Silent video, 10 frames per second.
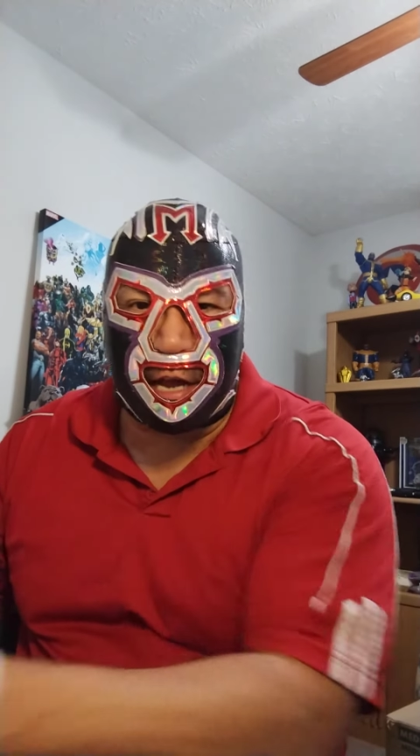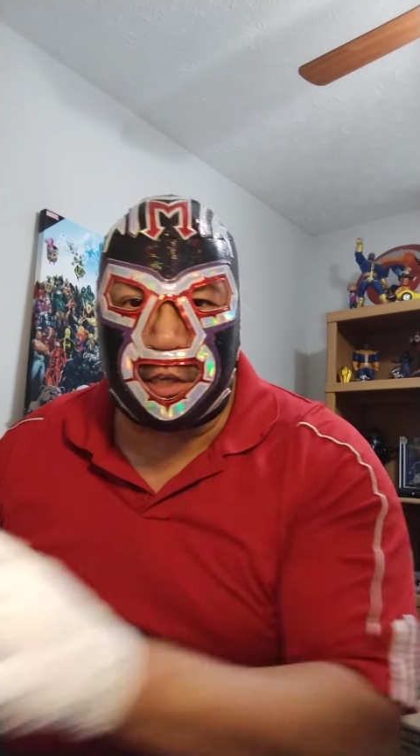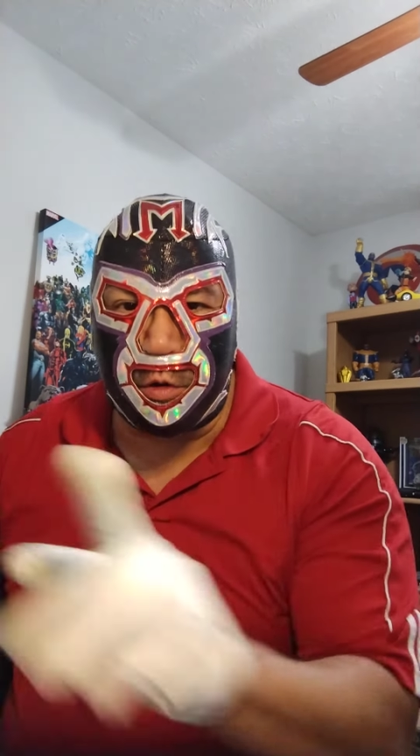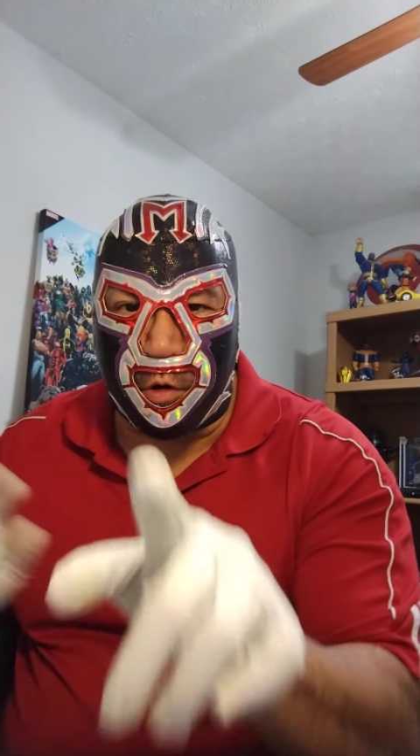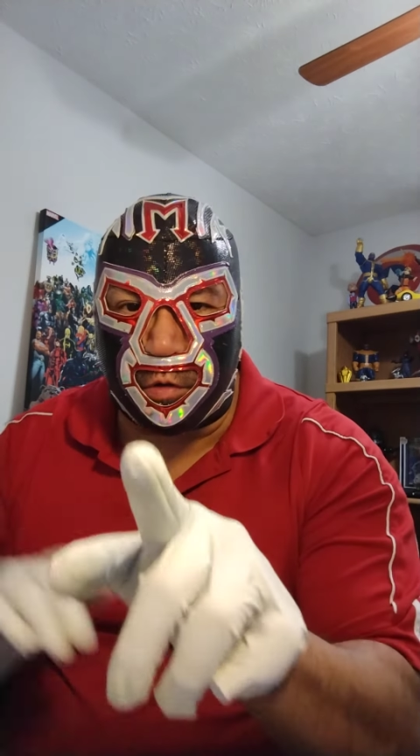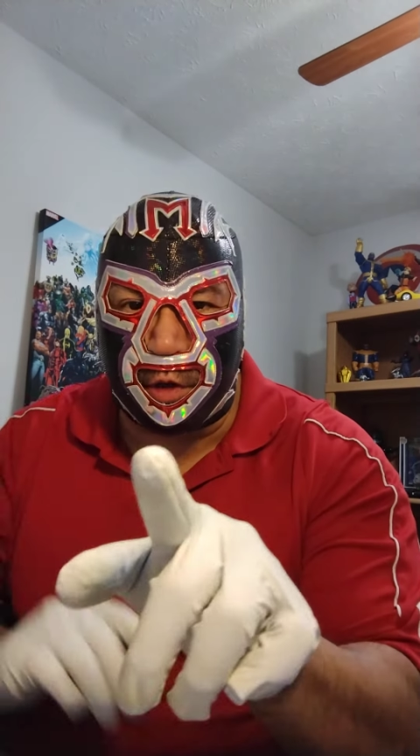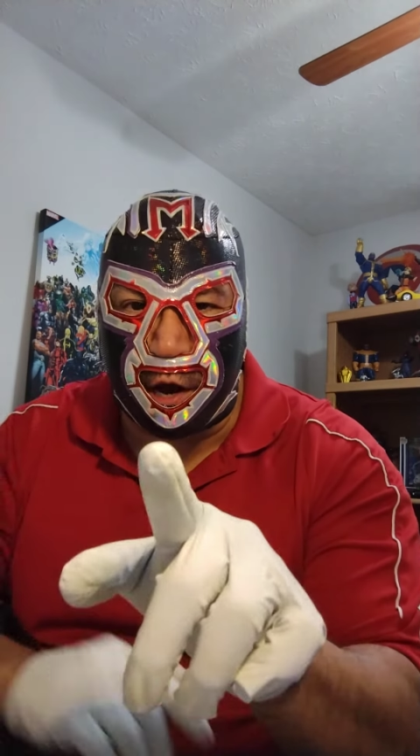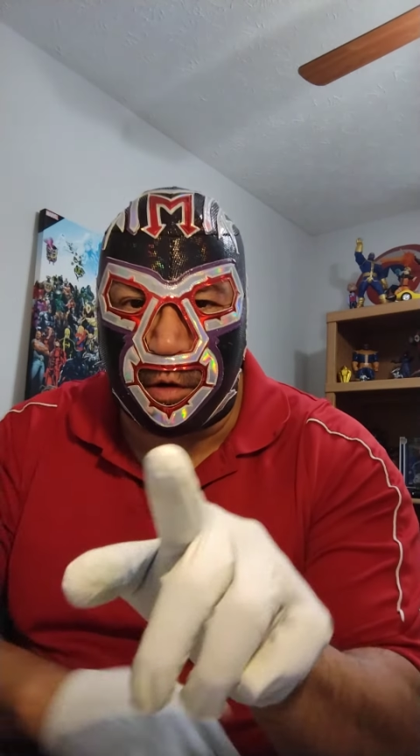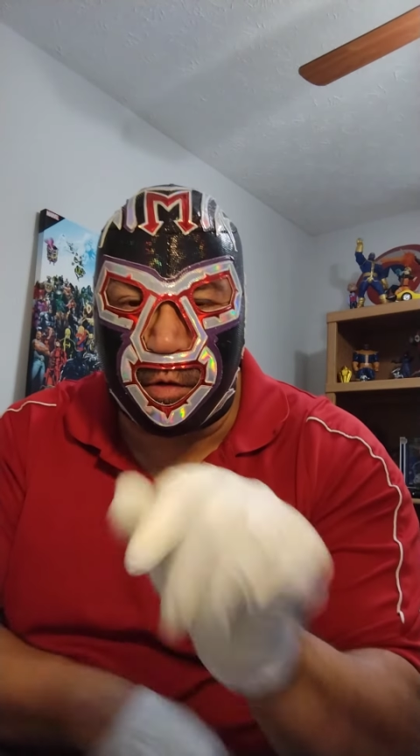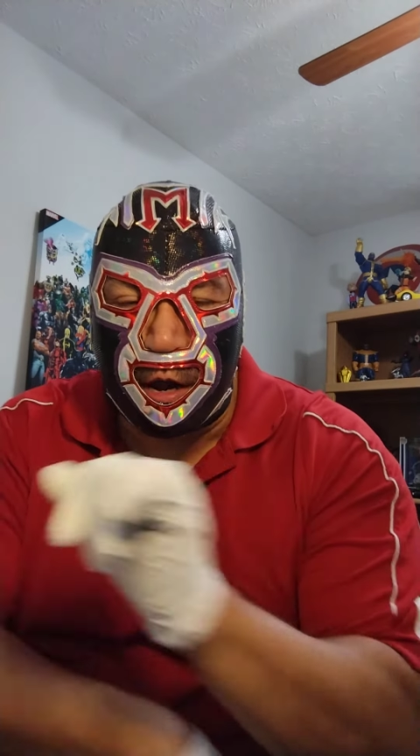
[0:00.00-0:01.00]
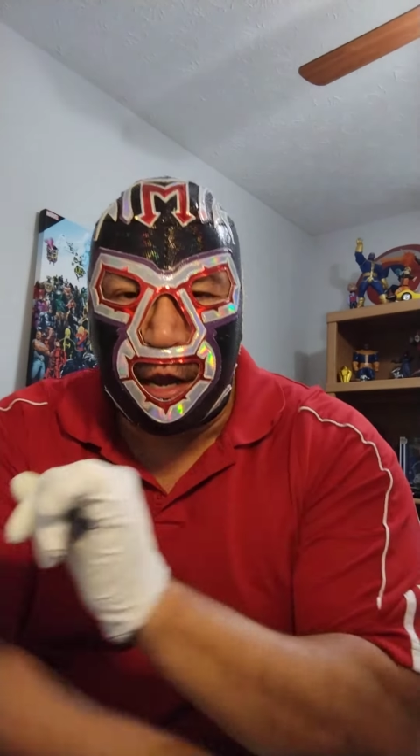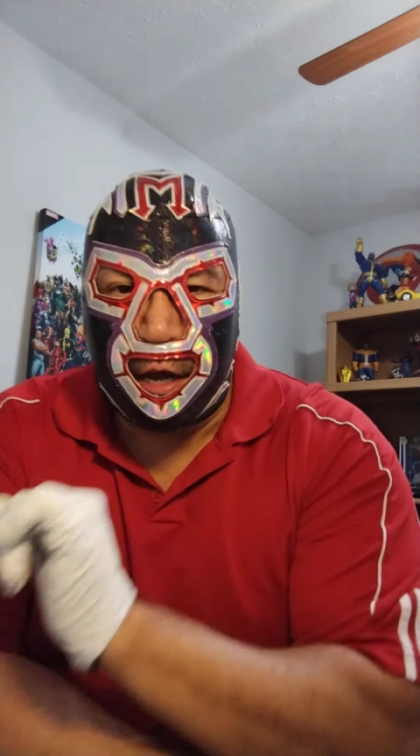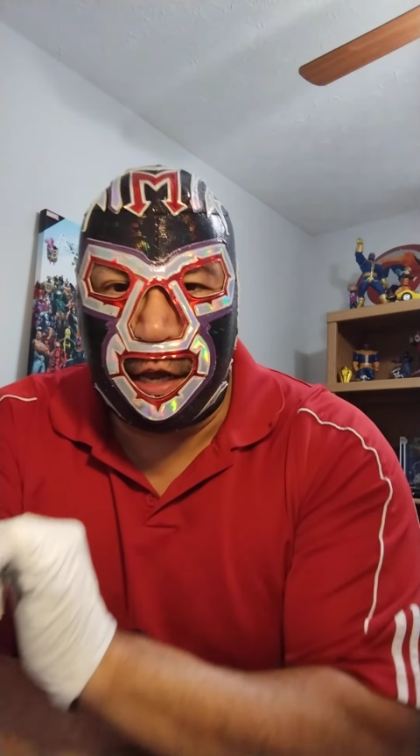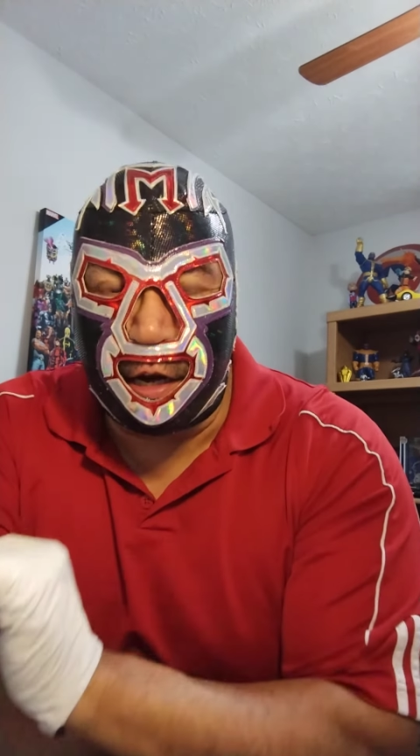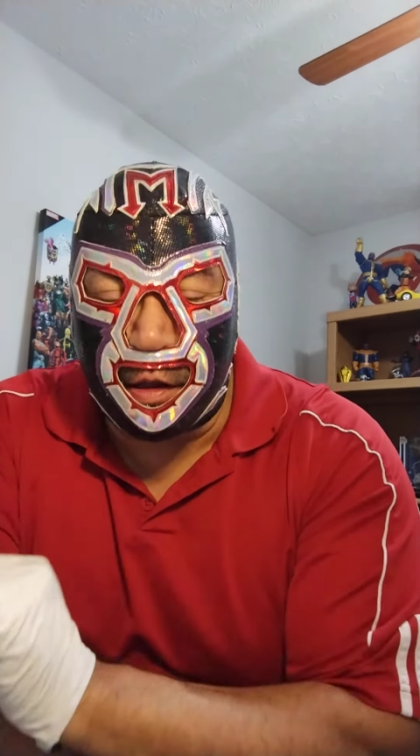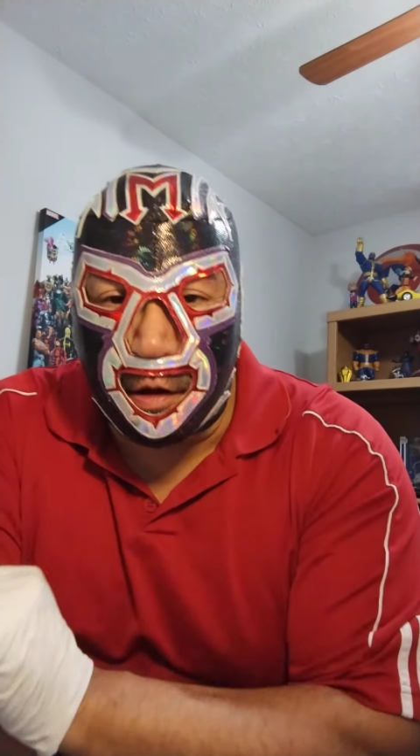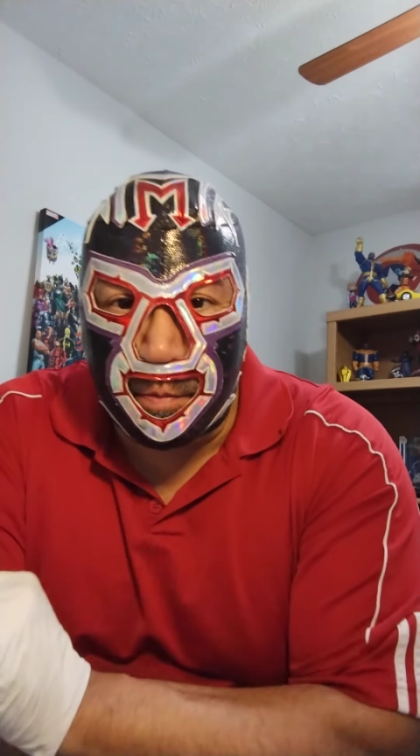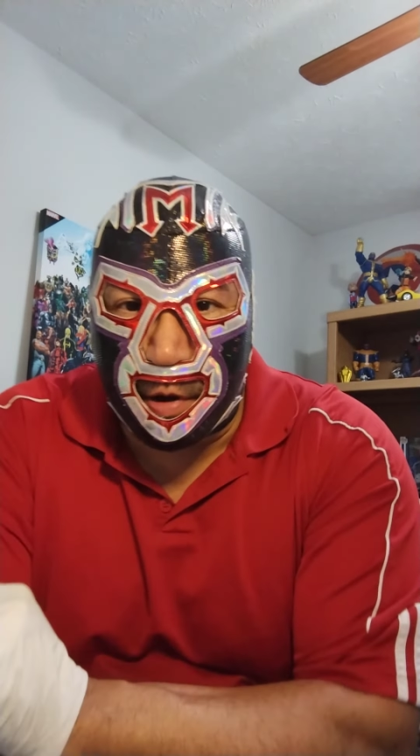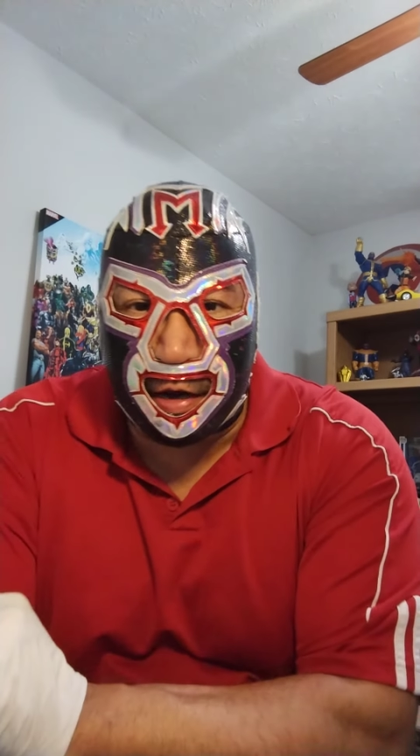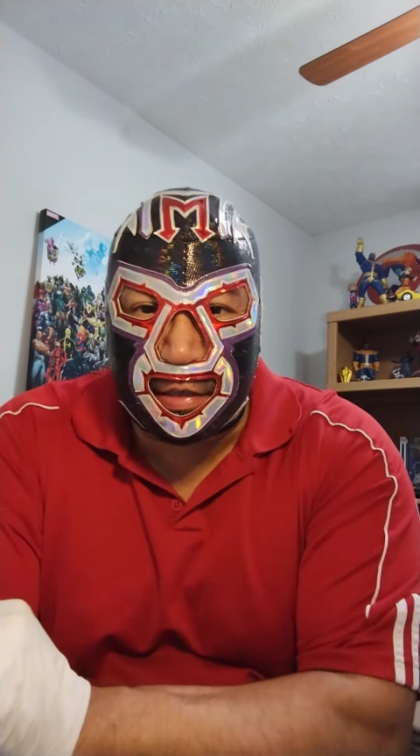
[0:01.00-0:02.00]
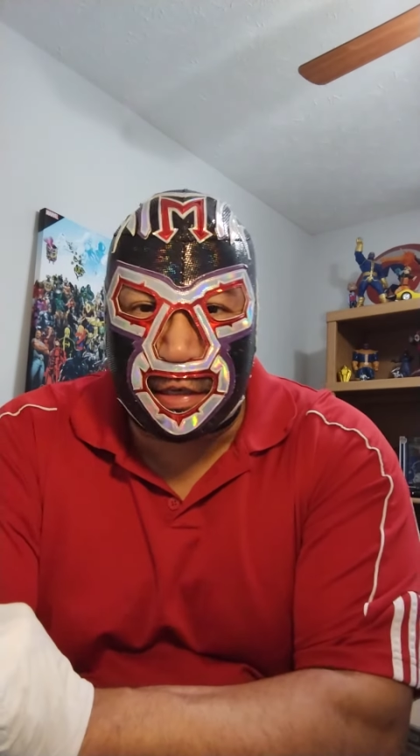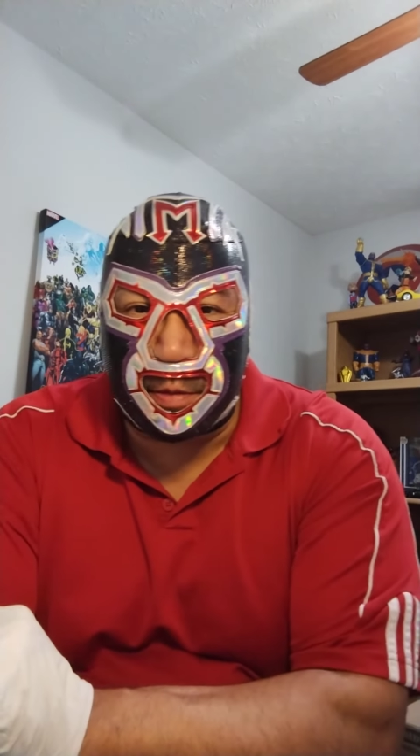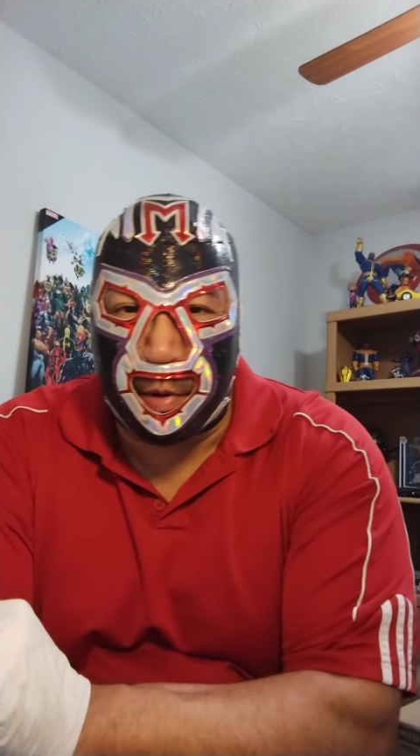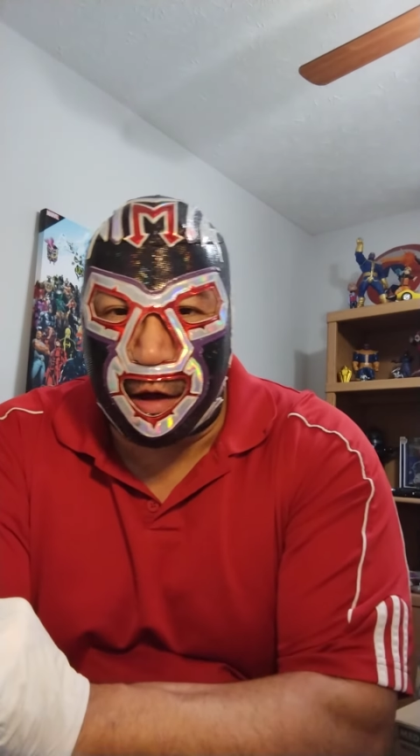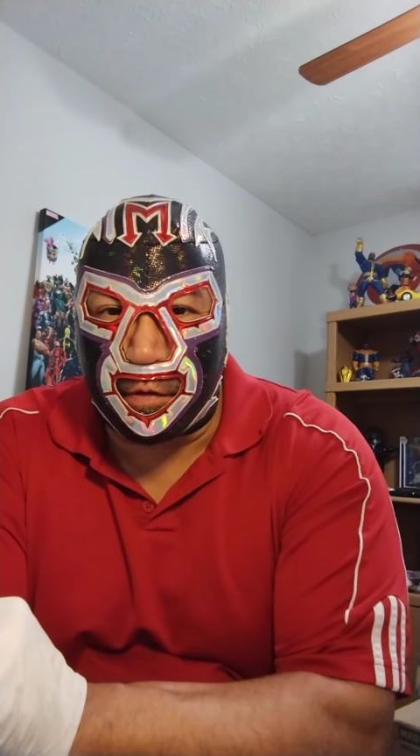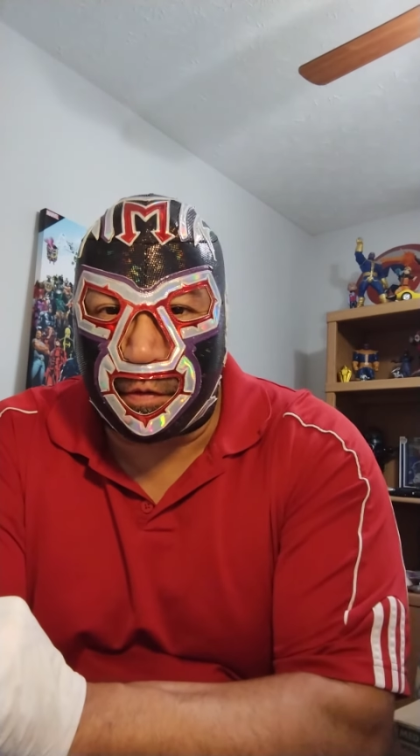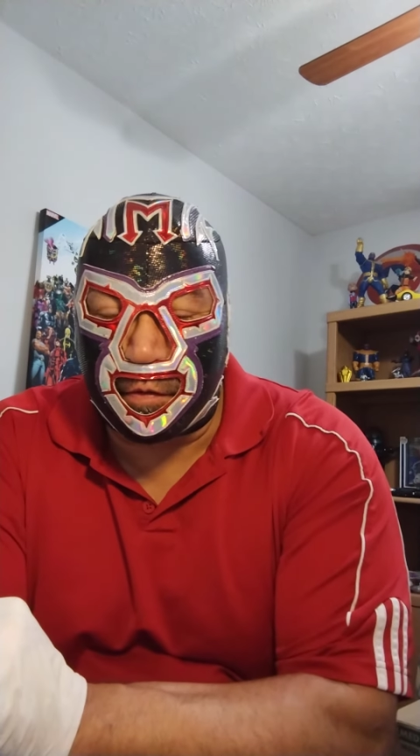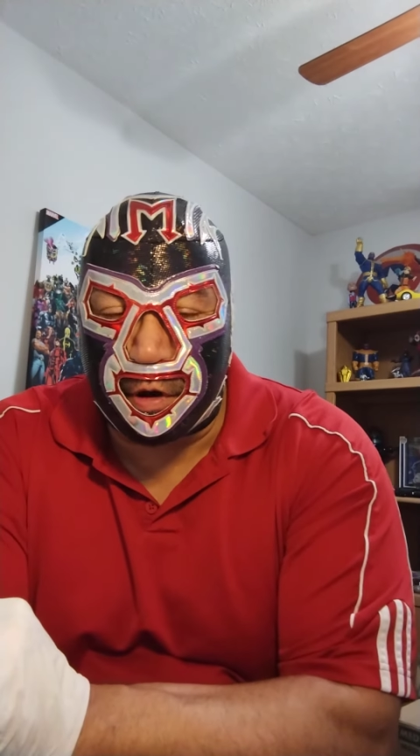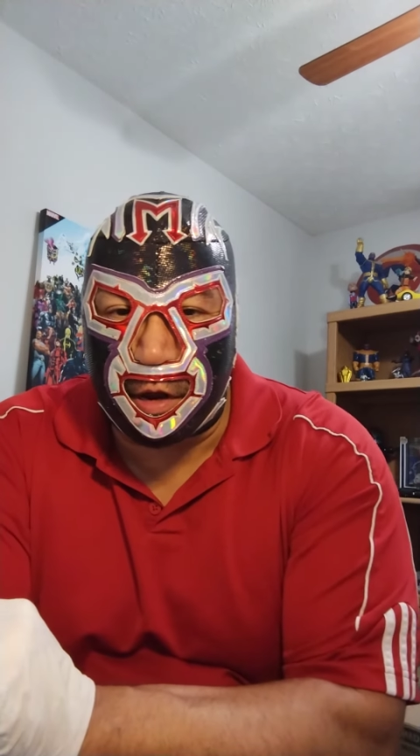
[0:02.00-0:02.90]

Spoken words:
As you all know, In a Long Box is about